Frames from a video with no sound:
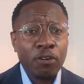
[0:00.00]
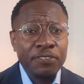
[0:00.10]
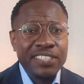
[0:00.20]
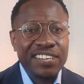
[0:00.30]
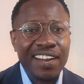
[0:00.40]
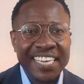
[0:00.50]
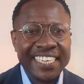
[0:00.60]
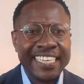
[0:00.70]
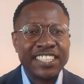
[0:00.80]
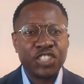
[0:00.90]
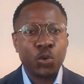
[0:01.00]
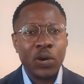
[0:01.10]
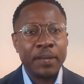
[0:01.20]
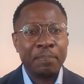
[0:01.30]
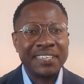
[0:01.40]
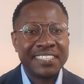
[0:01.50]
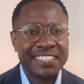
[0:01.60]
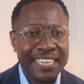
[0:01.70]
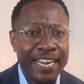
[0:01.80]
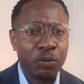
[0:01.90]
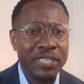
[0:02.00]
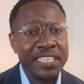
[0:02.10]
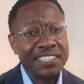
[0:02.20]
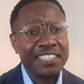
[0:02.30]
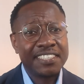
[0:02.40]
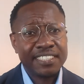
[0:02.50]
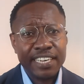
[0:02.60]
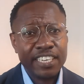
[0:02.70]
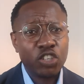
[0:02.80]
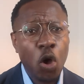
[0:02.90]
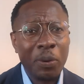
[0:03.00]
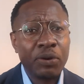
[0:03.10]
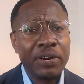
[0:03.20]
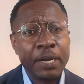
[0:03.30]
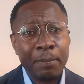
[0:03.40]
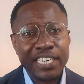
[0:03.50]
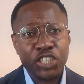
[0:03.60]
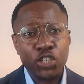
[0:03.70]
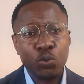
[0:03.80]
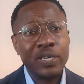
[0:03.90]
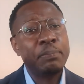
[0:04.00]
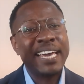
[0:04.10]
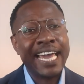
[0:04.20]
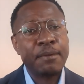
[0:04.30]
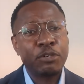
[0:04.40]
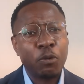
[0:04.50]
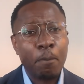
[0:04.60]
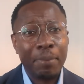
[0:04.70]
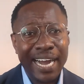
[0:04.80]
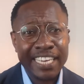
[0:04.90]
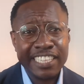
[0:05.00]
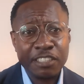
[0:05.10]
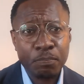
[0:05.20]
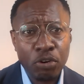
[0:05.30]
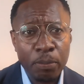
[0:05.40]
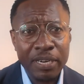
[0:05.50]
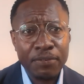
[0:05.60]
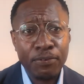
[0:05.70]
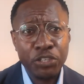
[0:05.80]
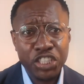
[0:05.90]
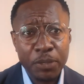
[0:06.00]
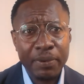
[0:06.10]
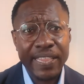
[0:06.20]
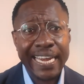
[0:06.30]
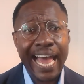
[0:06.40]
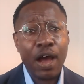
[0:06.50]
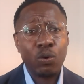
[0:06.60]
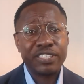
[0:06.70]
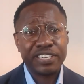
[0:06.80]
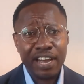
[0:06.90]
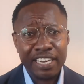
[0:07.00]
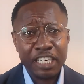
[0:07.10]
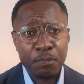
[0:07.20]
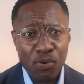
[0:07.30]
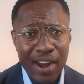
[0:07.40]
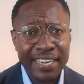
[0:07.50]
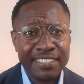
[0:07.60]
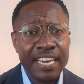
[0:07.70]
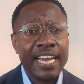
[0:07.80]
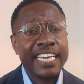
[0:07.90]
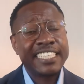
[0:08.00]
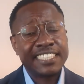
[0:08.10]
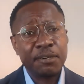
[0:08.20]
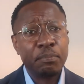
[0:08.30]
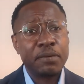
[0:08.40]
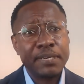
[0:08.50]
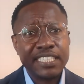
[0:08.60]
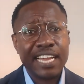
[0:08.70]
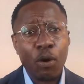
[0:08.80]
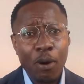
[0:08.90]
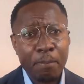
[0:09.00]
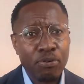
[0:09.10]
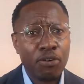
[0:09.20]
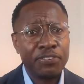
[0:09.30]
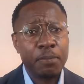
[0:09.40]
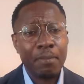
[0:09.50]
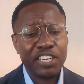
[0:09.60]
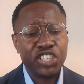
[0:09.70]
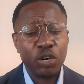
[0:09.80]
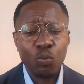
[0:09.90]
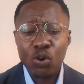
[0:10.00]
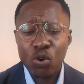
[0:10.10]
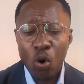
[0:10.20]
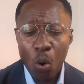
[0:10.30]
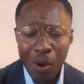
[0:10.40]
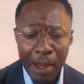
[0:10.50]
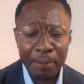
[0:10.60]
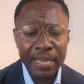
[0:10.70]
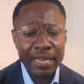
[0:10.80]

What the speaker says: profit target is 20%, which is the standard going rate. But should we be able to buy this property for cheaper than our target price, it simply means our profit margin will go up.